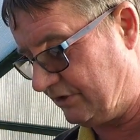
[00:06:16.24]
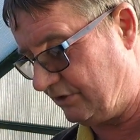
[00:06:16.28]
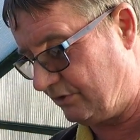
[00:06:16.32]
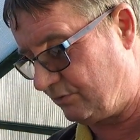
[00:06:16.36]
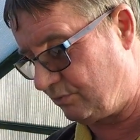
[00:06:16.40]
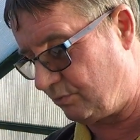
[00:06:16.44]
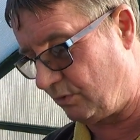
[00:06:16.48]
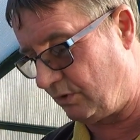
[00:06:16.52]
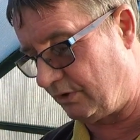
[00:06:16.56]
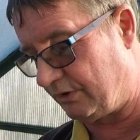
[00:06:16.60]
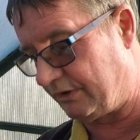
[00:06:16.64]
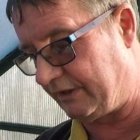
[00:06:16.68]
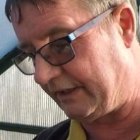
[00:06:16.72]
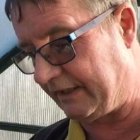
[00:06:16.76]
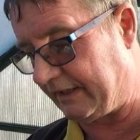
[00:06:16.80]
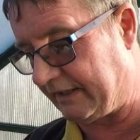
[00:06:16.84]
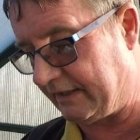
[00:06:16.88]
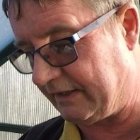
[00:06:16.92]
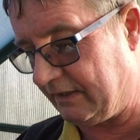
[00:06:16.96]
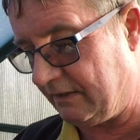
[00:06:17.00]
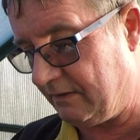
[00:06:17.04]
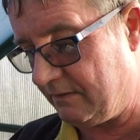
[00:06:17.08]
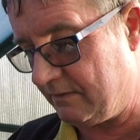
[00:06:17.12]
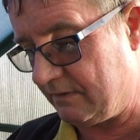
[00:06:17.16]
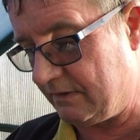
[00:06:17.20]
is one
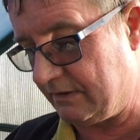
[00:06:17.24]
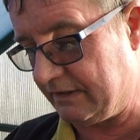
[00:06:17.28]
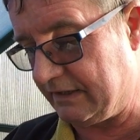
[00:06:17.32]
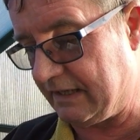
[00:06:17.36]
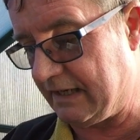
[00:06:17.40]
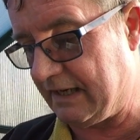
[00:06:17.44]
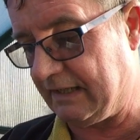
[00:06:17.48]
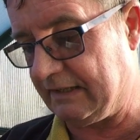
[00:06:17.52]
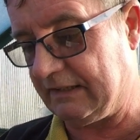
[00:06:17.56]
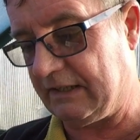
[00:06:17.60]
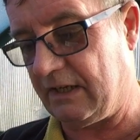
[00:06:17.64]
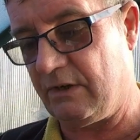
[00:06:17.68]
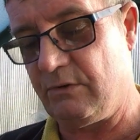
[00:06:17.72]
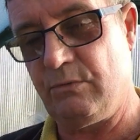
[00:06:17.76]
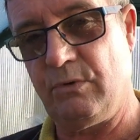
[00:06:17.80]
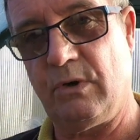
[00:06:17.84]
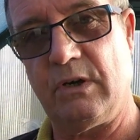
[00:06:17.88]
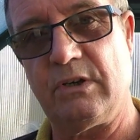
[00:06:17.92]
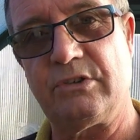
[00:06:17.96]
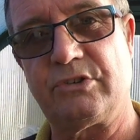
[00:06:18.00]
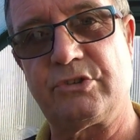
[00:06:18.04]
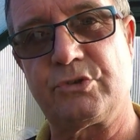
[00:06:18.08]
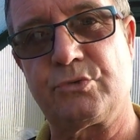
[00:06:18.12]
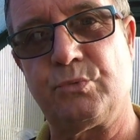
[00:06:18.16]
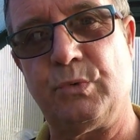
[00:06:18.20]
here, Yellow
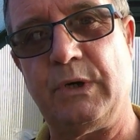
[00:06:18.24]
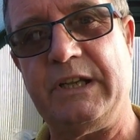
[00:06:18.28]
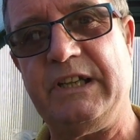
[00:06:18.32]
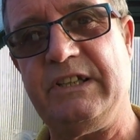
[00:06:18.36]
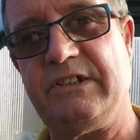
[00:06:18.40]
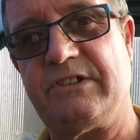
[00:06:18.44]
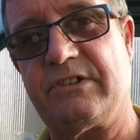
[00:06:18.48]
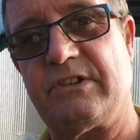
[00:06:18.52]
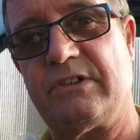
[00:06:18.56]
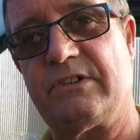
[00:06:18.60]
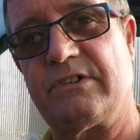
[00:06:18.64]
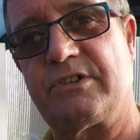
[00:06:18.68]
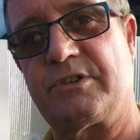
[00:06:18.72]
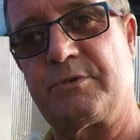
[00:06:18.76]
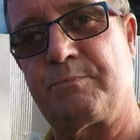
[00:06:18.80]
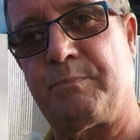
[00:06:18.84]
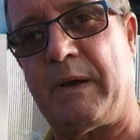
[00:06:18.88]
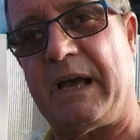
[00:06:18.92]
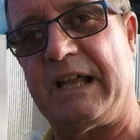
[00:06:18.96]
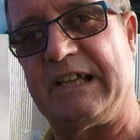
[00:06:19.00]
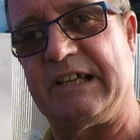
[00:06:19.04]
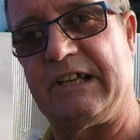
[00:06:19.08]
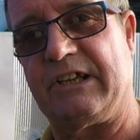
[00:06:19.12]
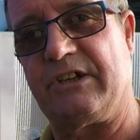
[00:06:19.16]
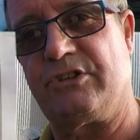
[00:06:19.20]
Sweet
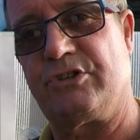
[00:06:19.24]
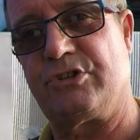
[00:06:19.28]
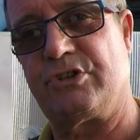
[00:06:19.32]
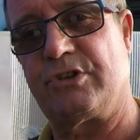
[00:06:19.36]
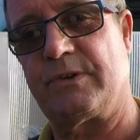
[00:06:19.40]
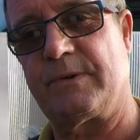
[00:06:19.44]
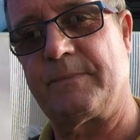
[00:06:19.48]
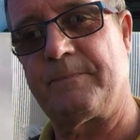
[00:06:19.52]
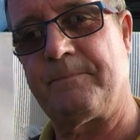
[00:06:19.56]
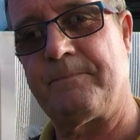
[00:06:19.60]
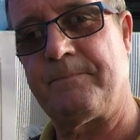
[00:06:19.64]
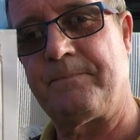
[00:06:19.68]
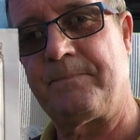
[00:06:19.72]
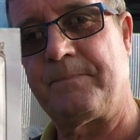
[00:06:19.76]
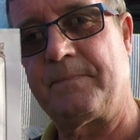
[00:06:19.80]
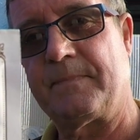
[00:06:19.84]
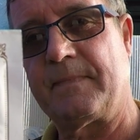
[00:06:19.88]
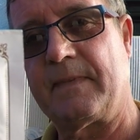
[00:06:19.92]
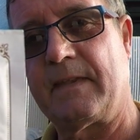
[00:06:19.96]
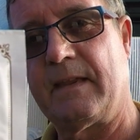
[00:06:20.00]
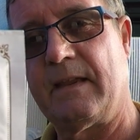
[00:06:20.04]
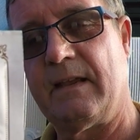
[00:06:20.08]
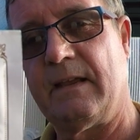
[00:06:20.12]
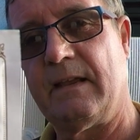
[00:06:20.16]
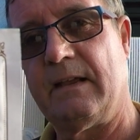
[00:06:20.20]
Spanish.
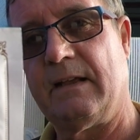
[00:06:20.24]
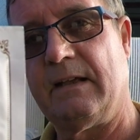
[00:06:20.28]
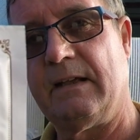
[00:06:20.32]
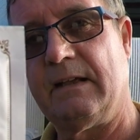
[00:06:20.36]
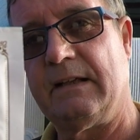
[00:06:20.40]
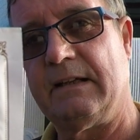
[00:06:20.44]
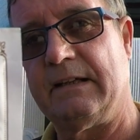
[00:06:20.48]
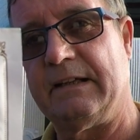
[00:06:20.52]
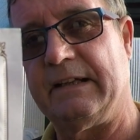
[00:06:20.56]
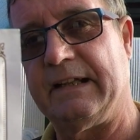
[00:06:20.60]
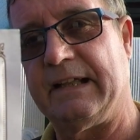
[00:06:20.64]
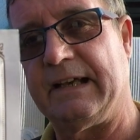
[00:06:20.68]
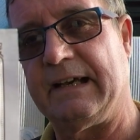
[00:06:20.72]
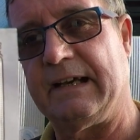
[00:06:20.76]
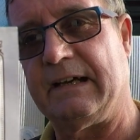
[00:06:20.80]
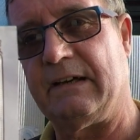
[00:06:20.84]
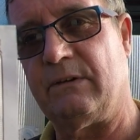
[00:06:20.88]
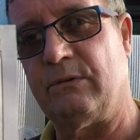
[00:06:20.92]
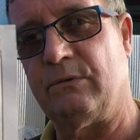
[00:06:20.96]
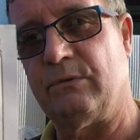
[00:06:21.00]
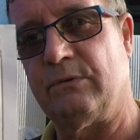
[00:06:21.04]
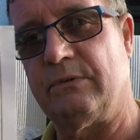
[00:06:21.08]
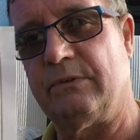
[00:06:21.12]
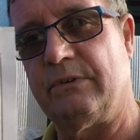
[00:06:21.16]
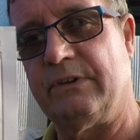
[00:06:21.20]

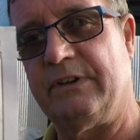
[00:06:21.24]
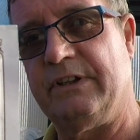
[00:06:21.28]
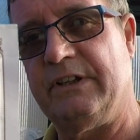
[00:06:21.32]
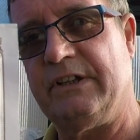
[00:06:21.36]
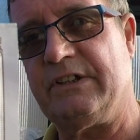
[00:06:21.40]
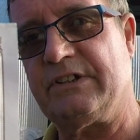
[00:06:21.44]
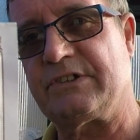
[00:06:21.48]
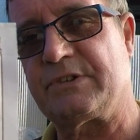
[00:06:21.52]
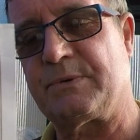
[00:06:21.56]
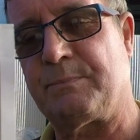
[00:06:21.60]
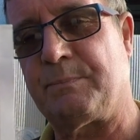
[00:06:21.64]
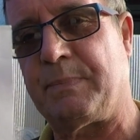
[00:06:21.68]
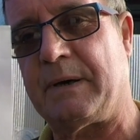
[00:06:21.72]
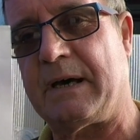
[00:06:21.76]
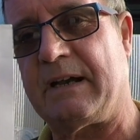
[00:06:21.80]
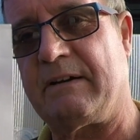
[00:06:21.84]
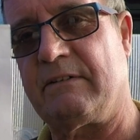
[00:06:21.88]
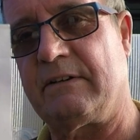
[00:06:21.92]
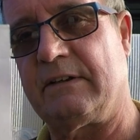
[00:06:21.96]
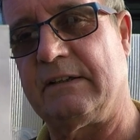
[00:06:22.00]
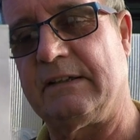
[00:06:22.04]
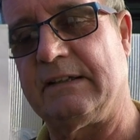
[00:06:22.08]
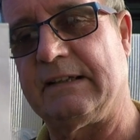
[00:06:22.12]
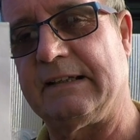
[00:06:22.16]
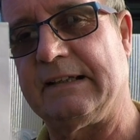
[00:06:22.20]
Now this
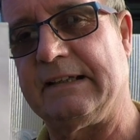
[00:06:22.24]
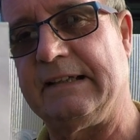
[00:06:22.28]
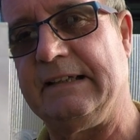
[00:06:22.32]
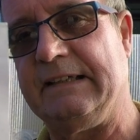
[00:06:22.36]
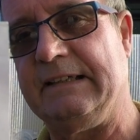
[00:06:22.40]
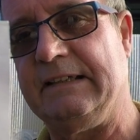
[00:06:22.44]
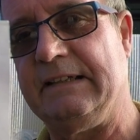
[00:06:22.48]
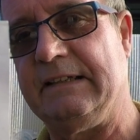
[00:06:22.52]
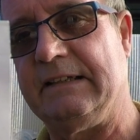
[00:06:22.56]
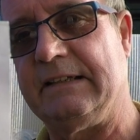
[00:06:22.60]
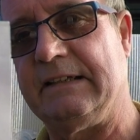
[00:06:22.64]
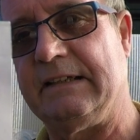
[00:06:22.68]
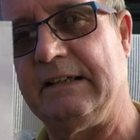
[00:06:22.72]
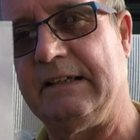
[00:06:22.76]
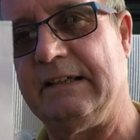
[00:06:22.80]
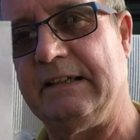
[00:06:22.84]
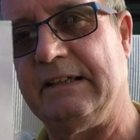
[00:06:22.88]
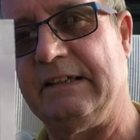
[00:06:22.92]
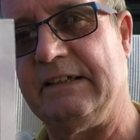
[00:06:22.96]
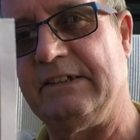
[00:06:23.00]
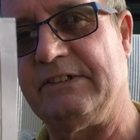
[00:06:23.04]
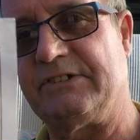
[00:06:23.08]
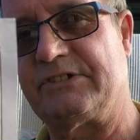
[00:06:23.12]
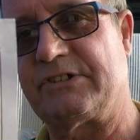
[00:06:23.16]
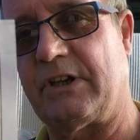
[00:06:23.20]
apparently
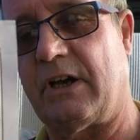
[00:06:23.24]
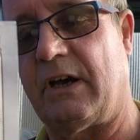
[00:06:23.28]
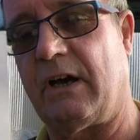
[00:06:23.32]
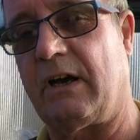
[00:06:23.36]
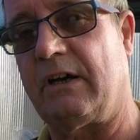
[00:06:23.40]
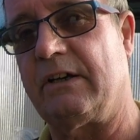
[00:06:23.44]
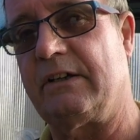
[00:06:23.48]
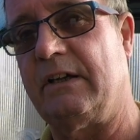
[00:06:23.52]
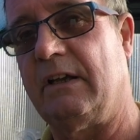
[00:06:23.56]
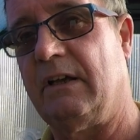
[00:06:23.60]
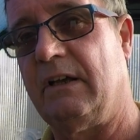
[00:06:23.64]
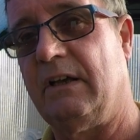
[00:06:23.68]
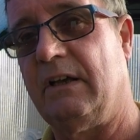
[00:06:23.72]
is, I'm